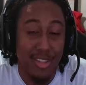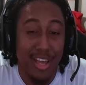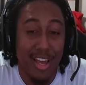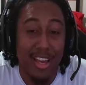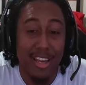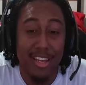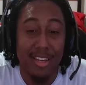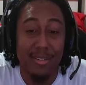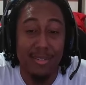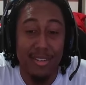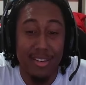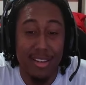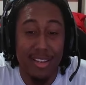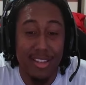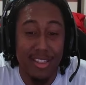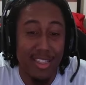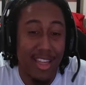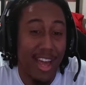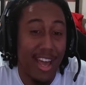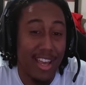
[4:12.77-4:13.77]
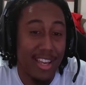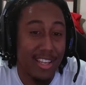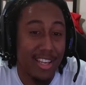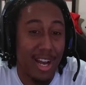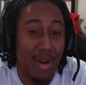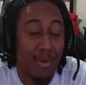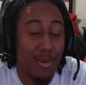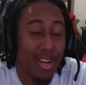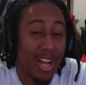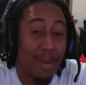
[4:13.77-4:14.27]
that and that, and
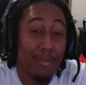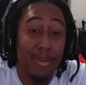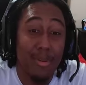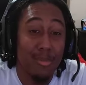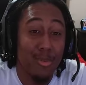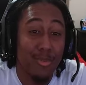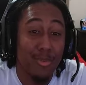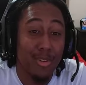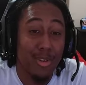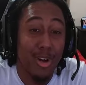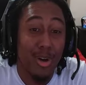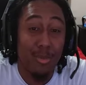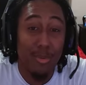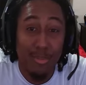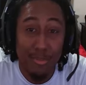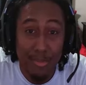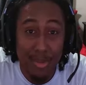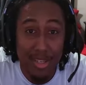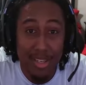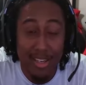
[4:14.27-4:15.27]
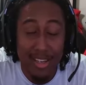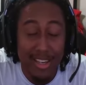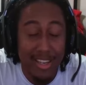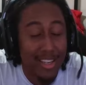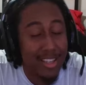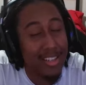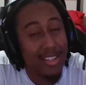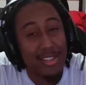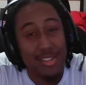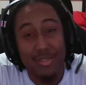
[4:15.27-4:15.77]
y'all will not be moving on with me,
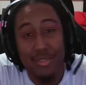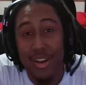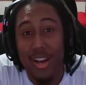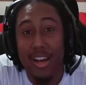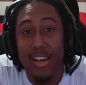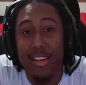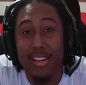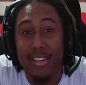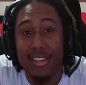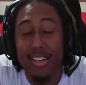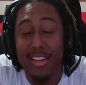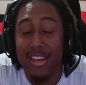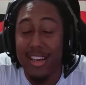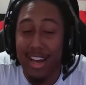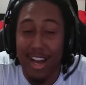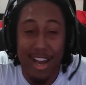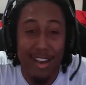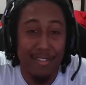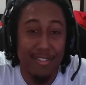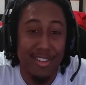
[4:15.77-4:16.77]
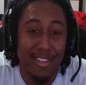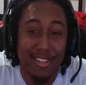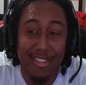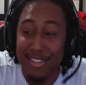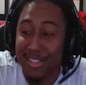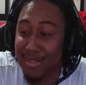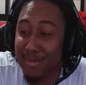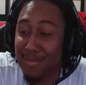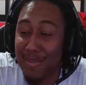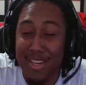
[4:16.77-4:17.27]
and that is fine. I've done
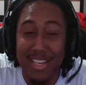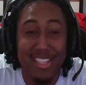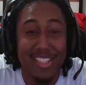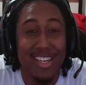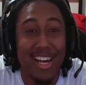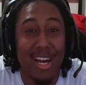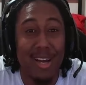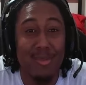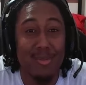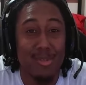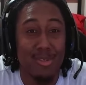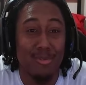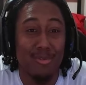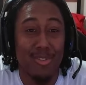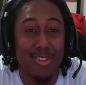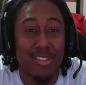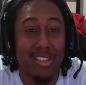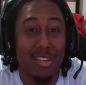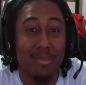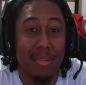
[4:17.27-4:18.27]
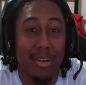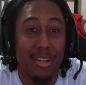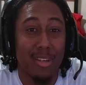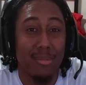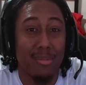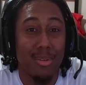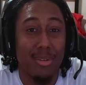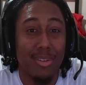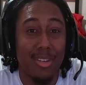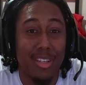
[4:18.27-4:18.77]
this many times of resetting my
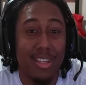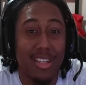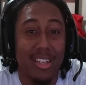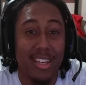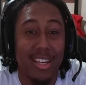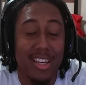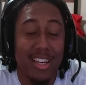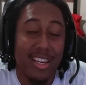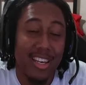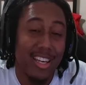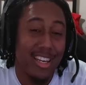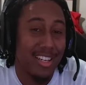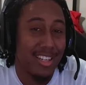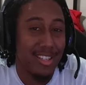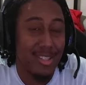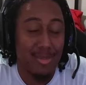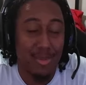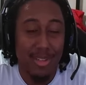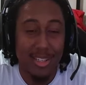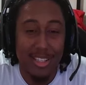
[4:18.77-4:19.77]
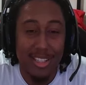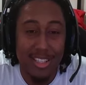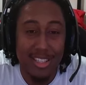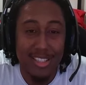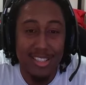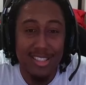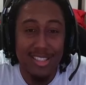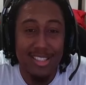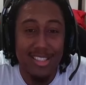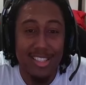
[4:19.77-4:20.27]
community. It is what it
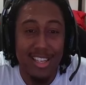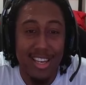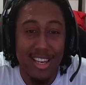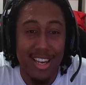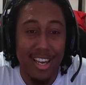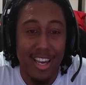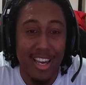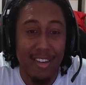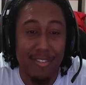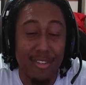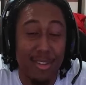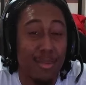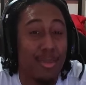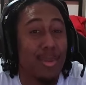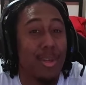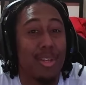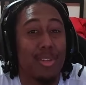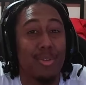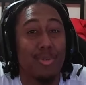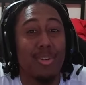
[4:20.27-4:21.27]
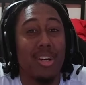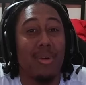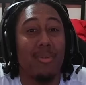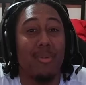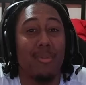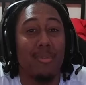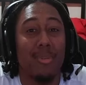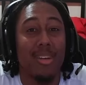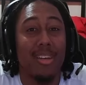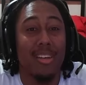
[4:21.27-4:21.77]
is. And for the people that do
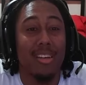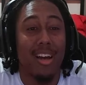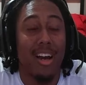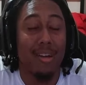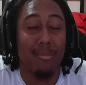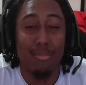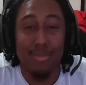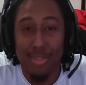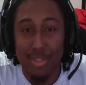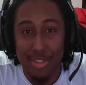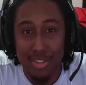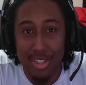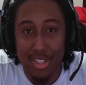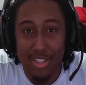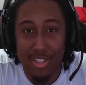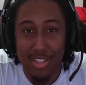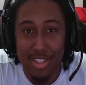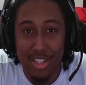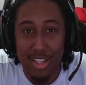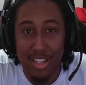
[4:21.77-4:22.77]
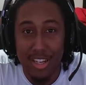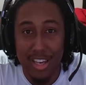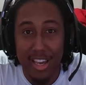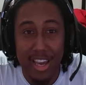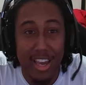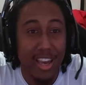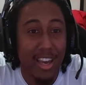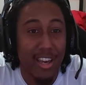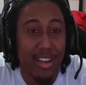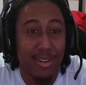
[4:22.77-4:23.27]
come with me, I appreciate y'all.
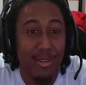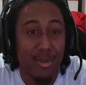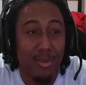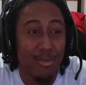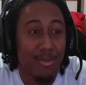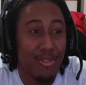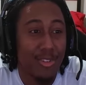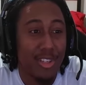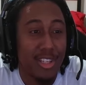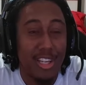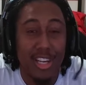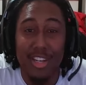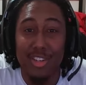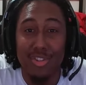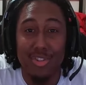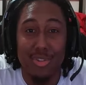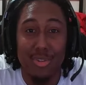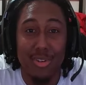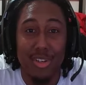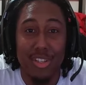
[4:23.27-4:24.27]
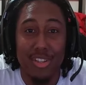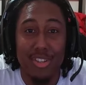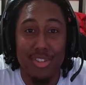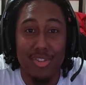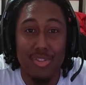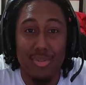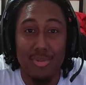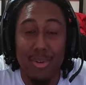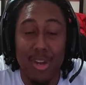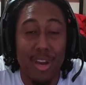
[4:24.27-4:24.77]
And hopefully, y'all enjoy
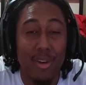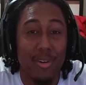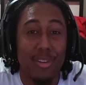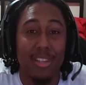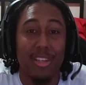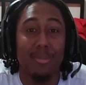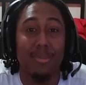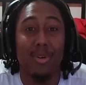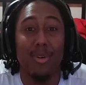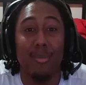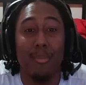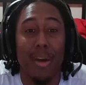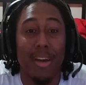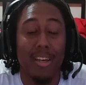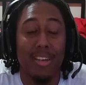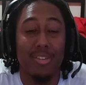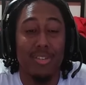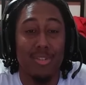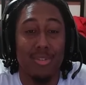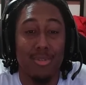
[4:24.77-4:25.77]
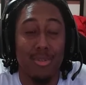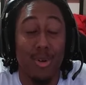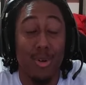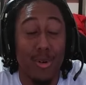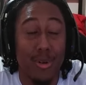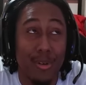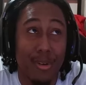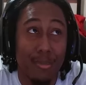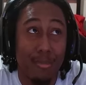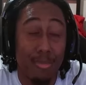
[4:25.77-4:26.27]
this new era that I'm going back into,
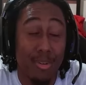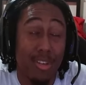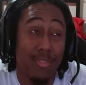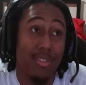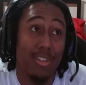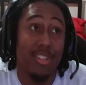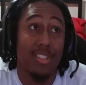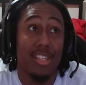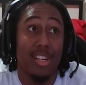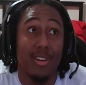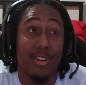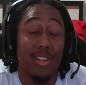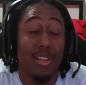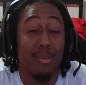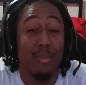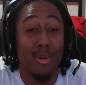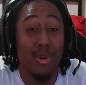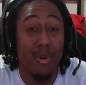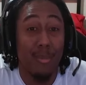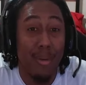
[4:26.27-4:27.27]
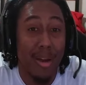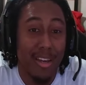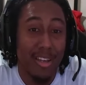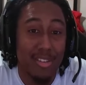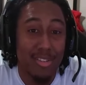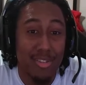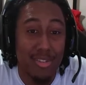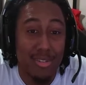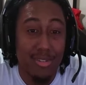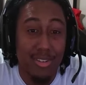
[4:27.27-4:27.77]
or previous era that I'm going
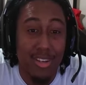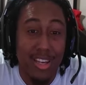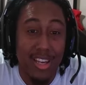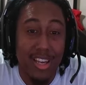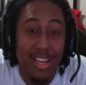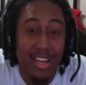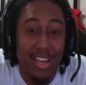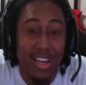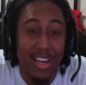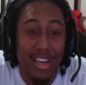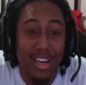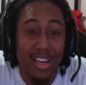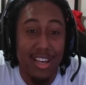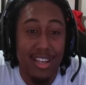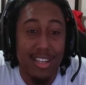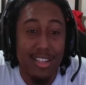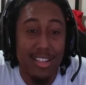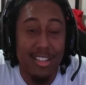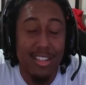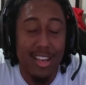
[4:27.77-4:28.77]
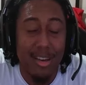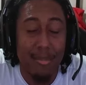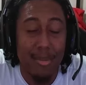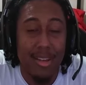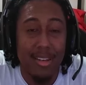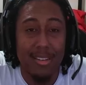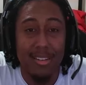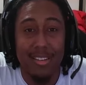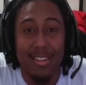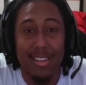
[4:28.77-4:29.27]
back into. And yeah,
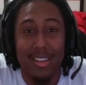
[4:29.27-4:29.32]
man,